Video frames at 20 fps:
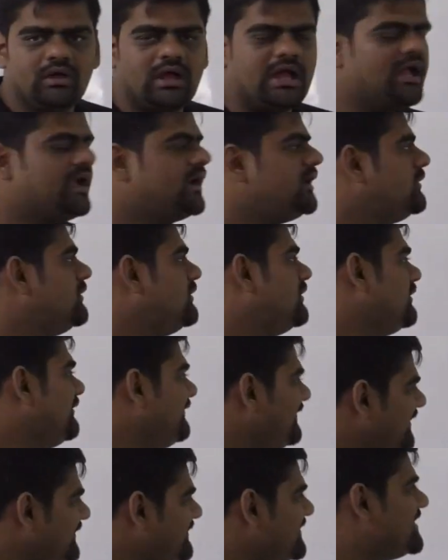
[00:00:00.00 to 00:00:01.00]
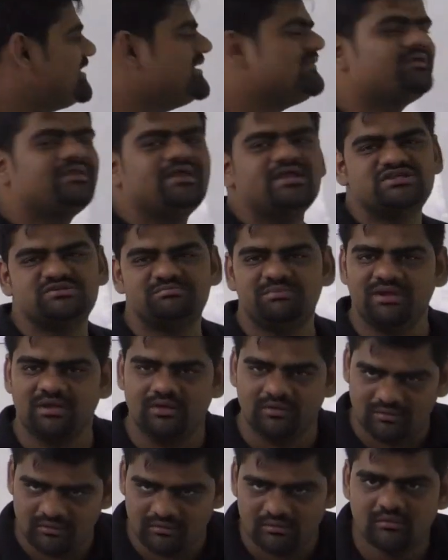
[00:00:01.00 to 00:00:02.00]
And neither it is an HP,
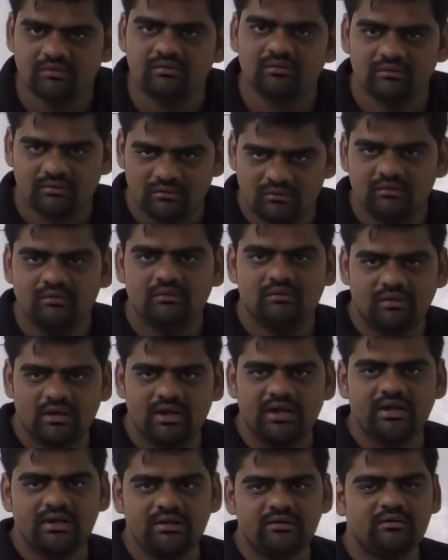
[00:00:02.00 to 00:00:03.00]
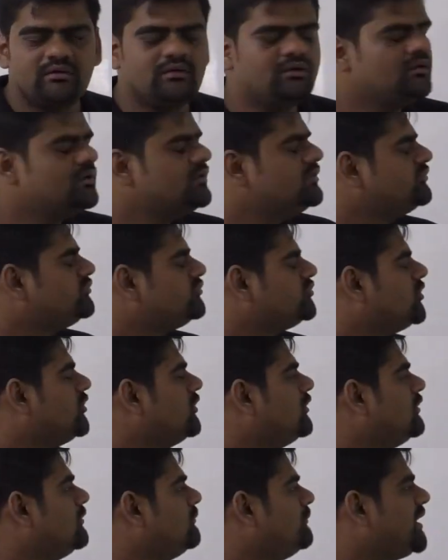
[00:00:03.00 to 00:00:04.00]
right?
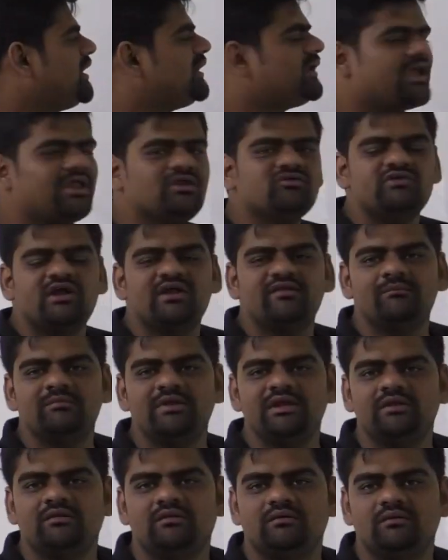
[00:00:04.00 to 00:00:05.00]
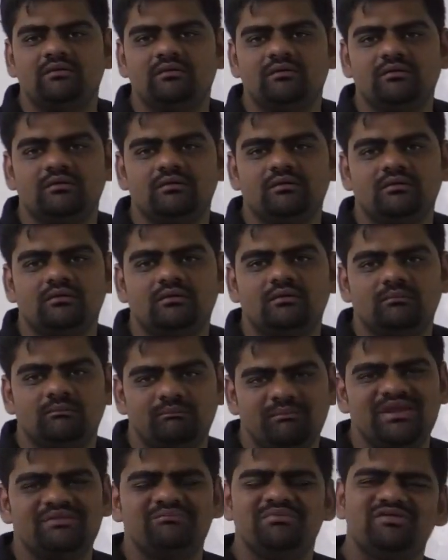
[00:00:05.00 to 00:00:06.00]
So, but can you find the mean?
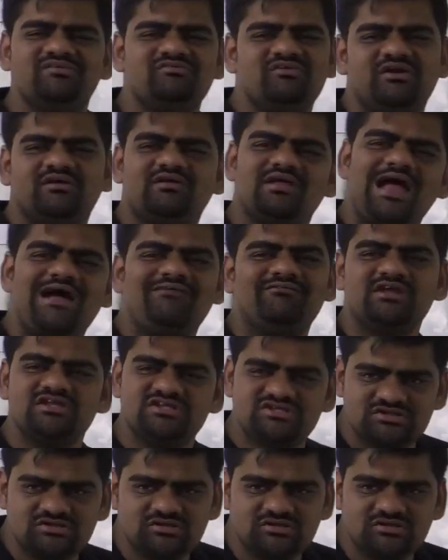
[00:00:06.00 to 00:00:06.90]
Mean means what? Average.